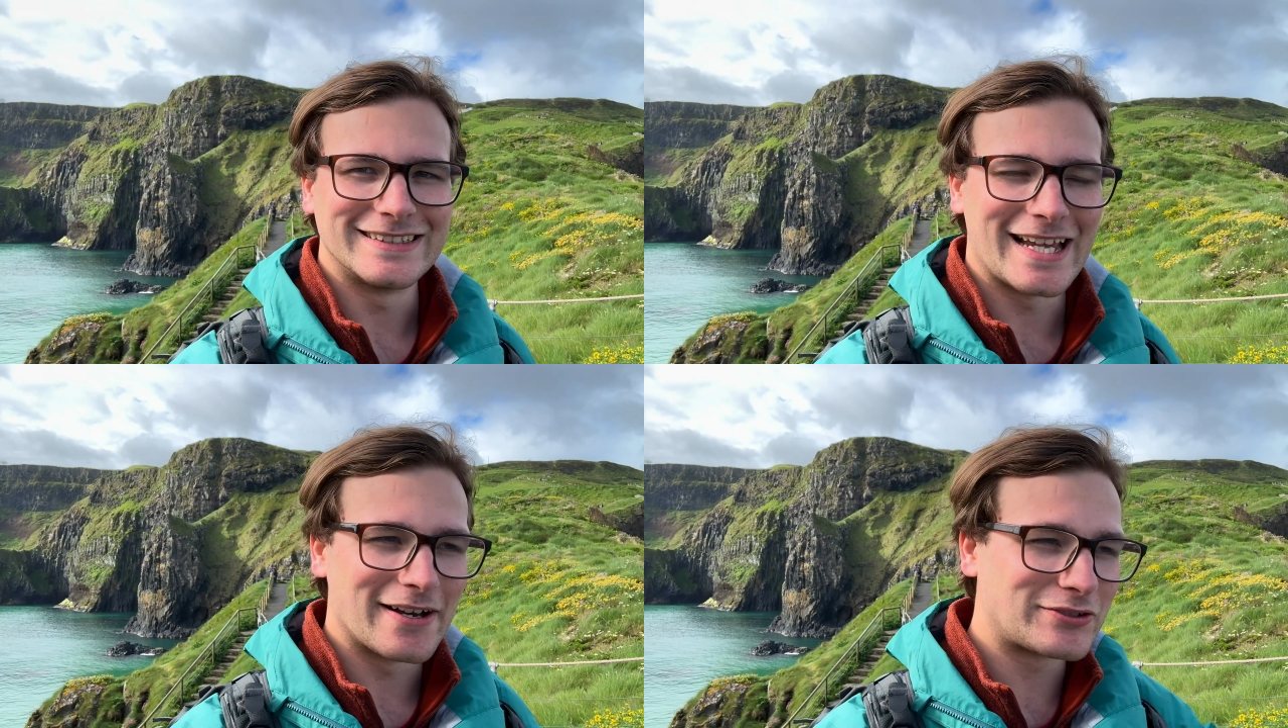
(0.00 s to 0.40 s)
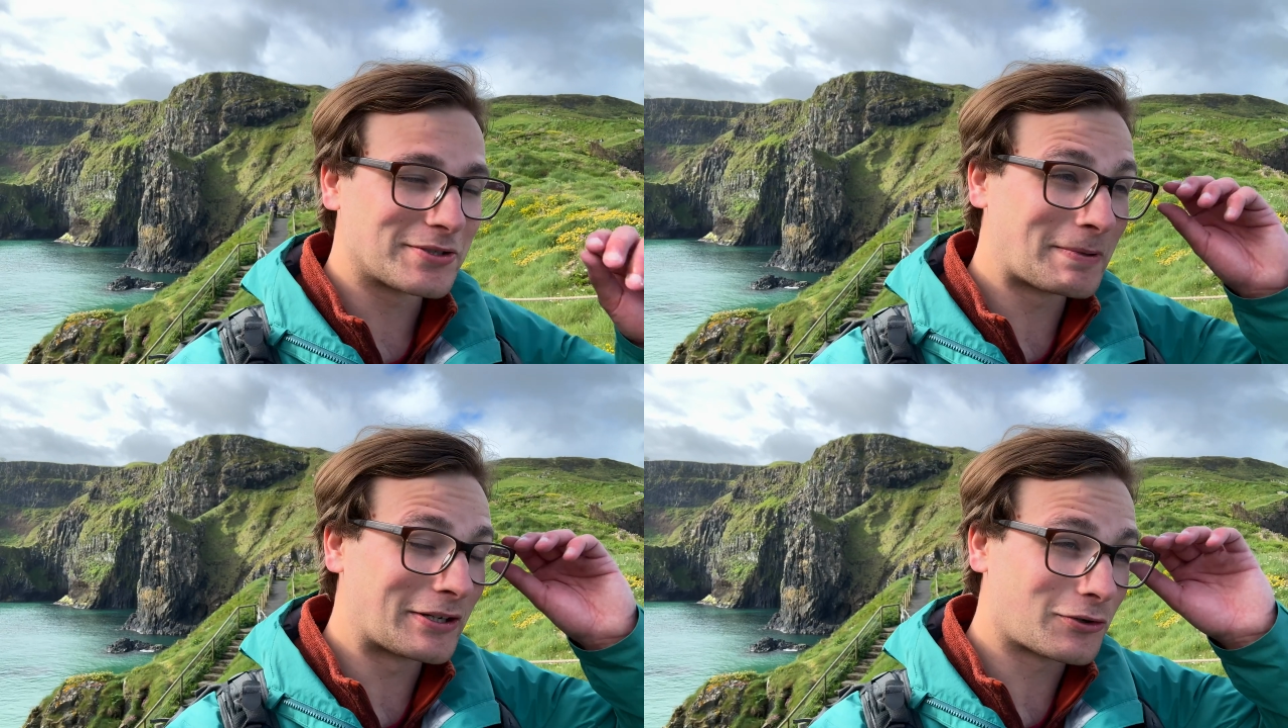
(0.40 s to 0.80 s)
yeah, I've
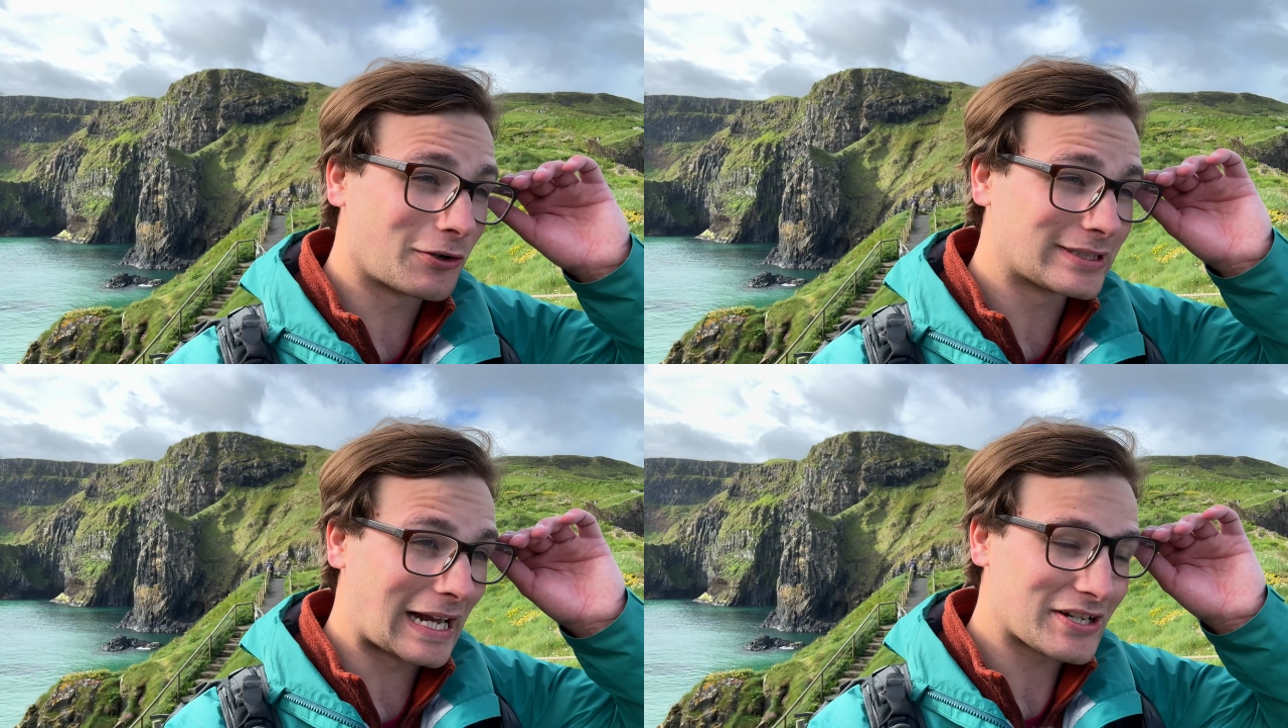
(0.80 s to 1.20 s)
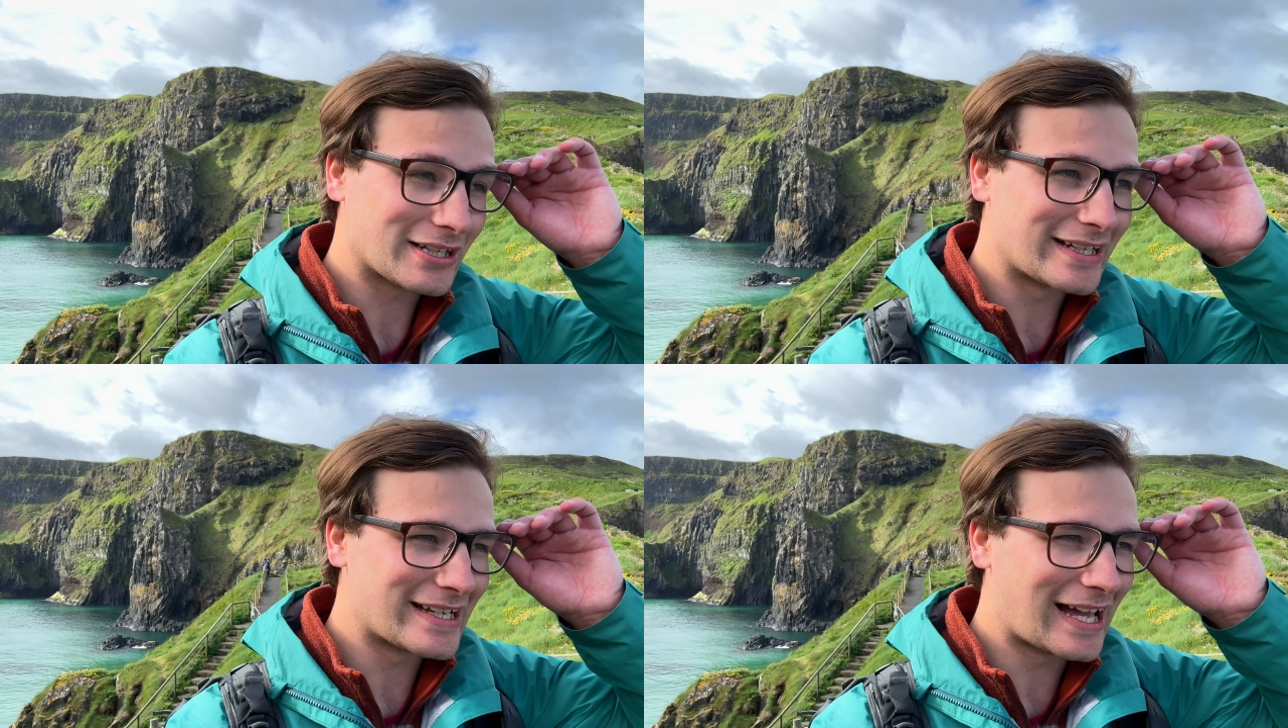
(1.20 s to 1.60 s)
just been across
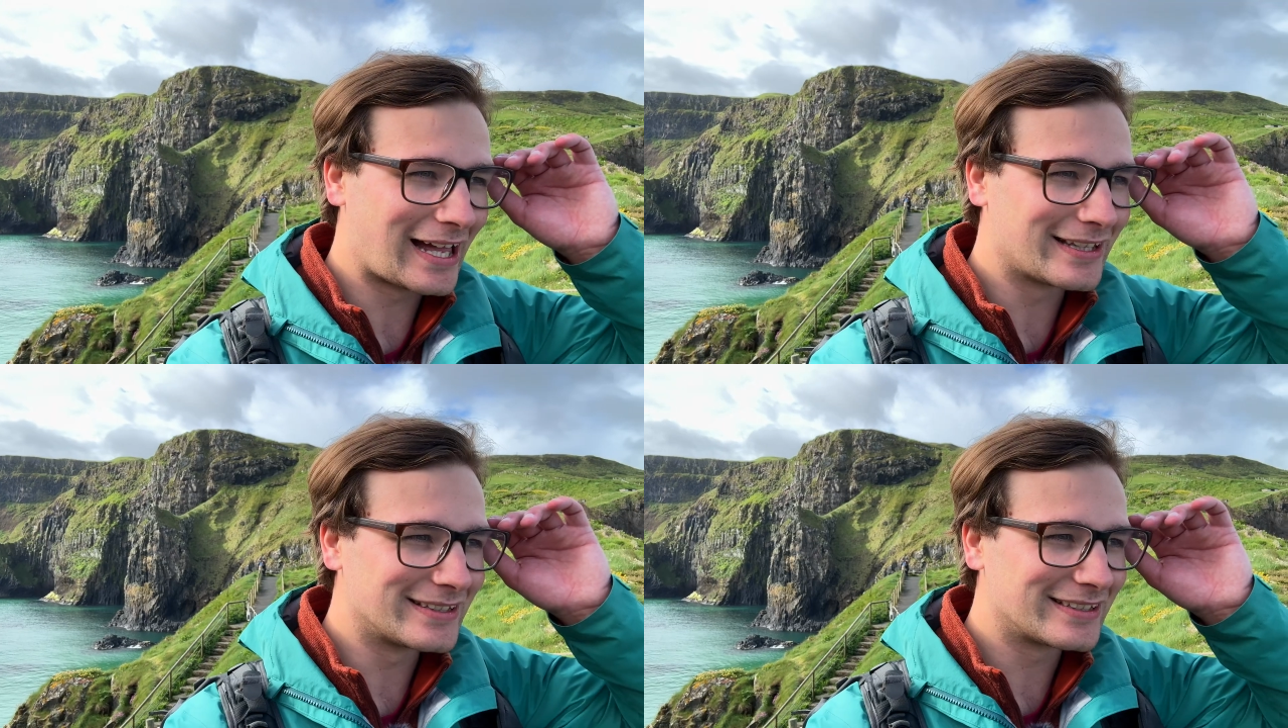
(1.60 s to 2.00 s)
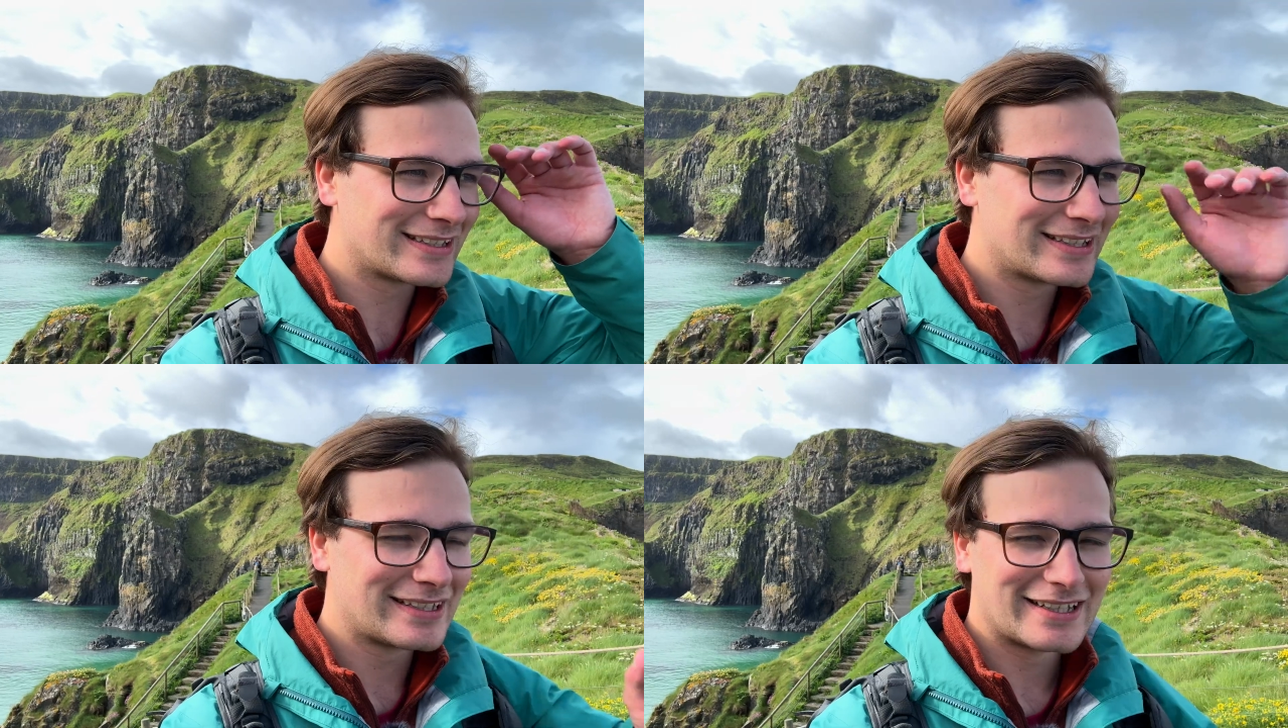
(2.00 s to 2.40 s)
actually, and
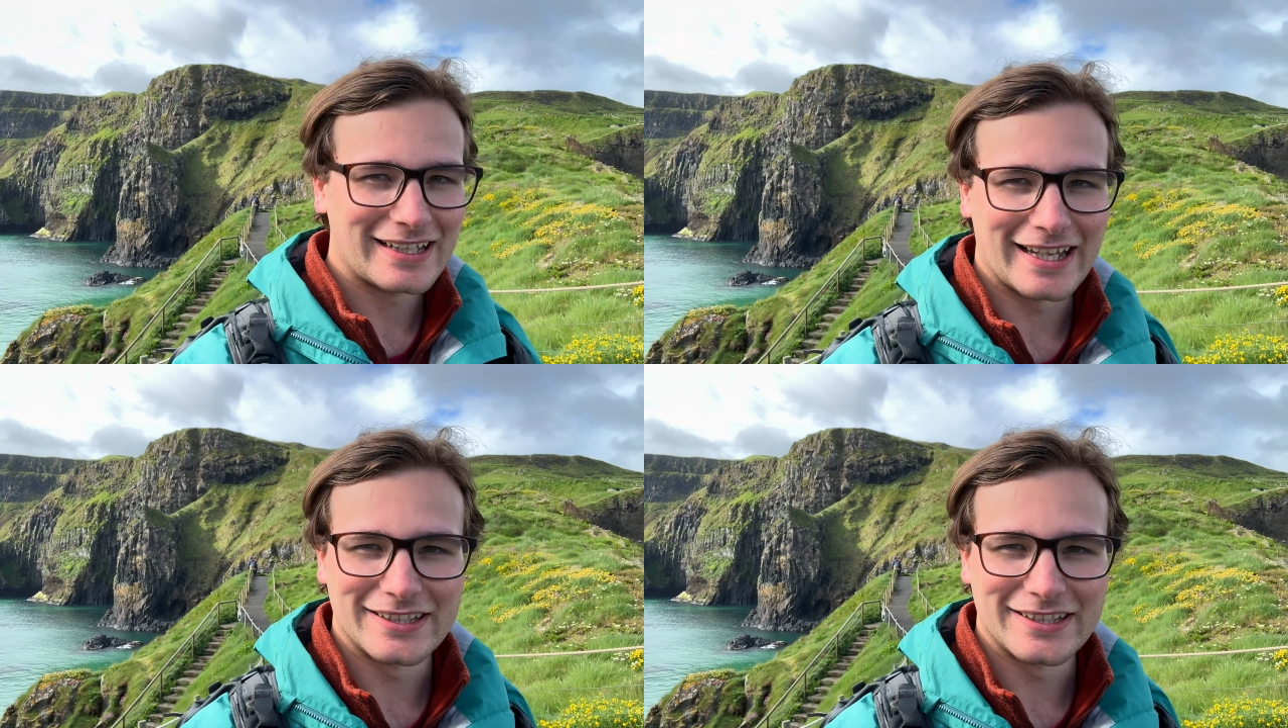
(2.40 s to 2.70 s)
it's